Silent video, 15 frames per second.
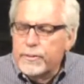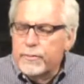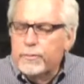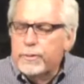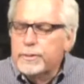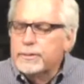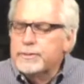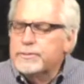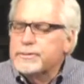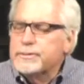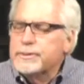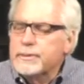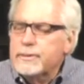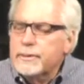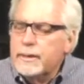words
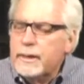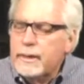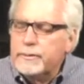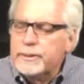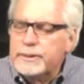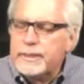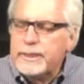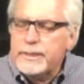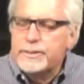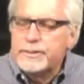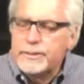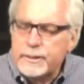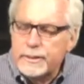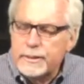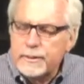that I would
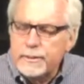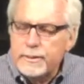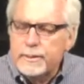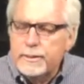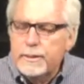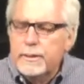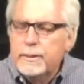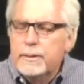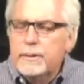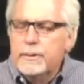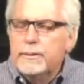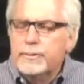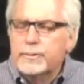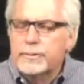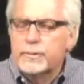teach
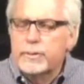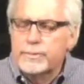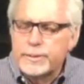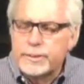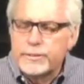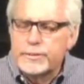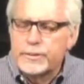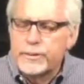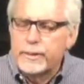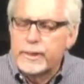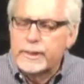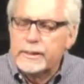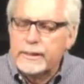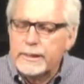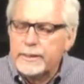the scriptures
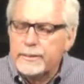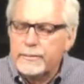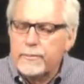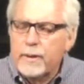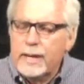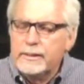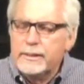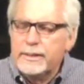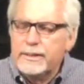correctly, rightly